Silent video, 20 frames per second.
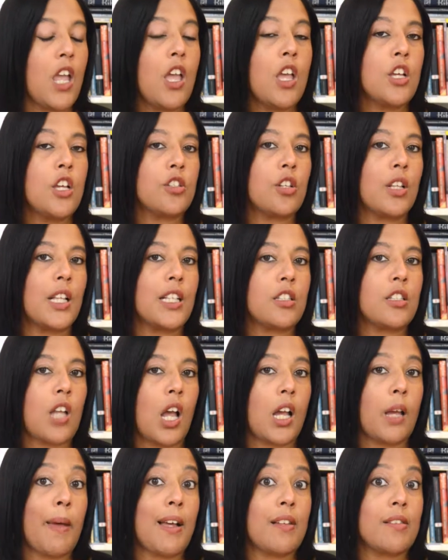So let's
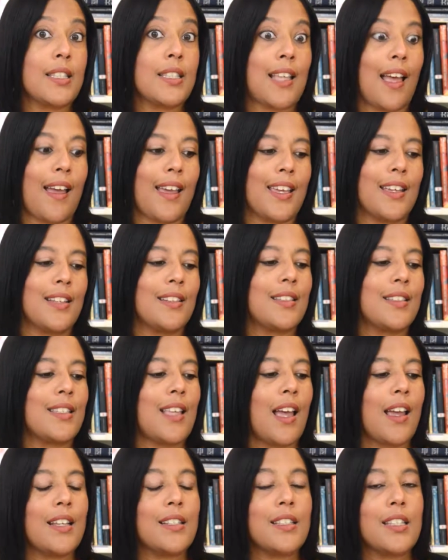talk about science.
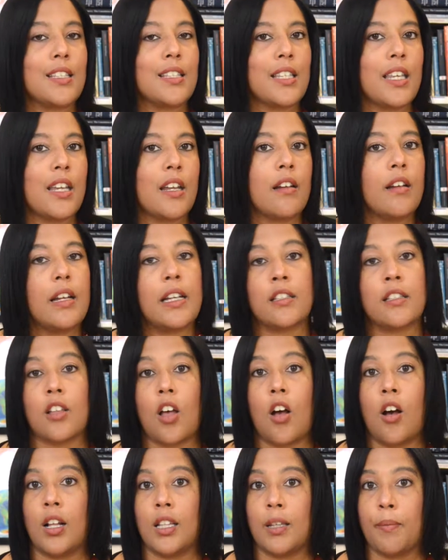Science this year, it's
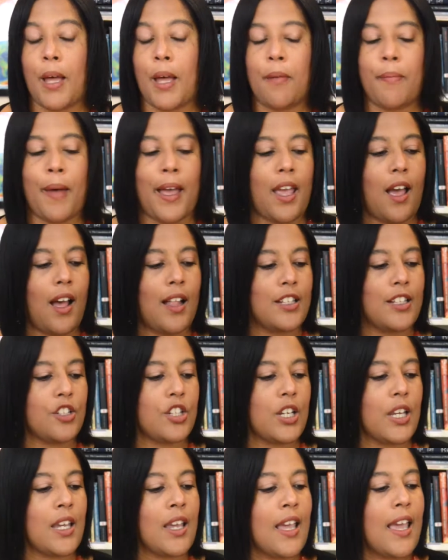all about
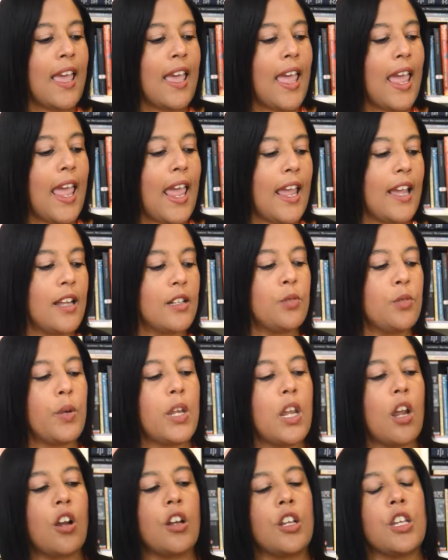biology, and
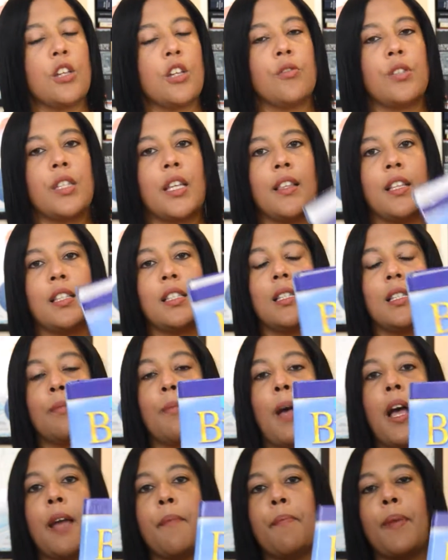we are using, this is
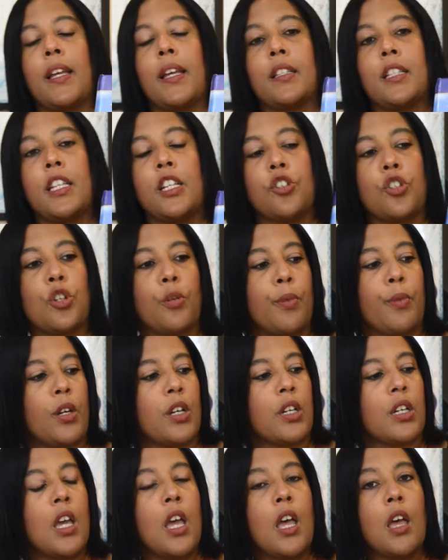my big teacher
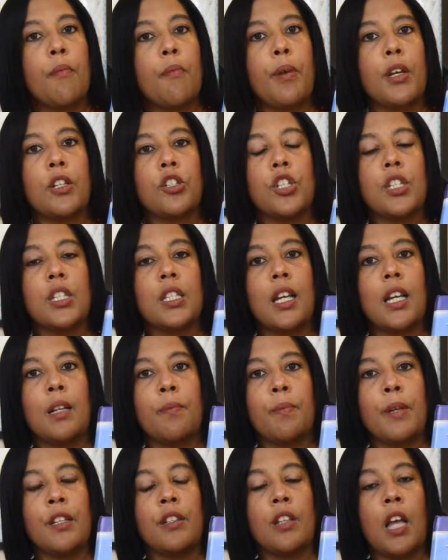book, but she's going
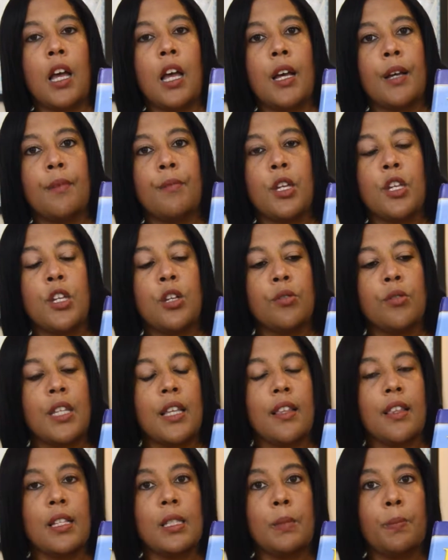to be
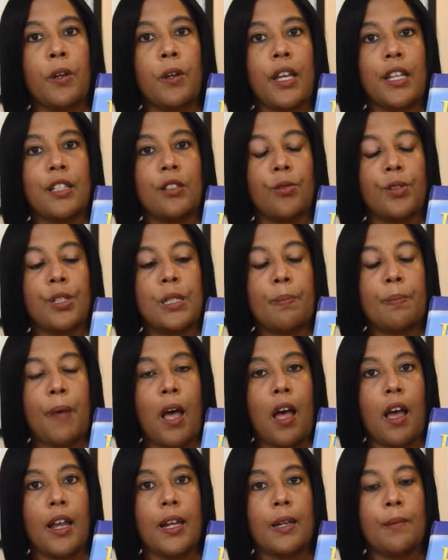using this book as her
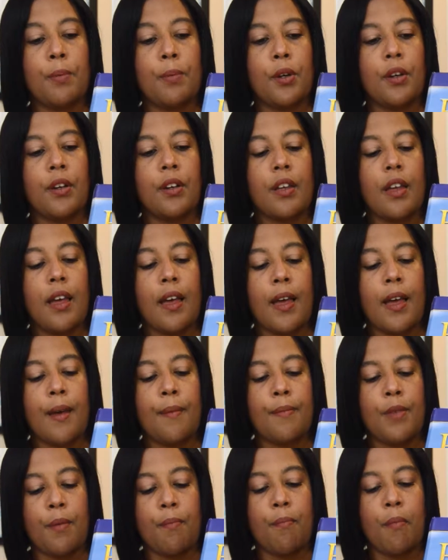spine book,
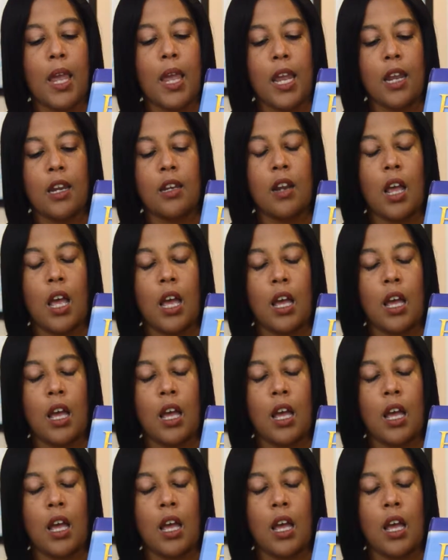the main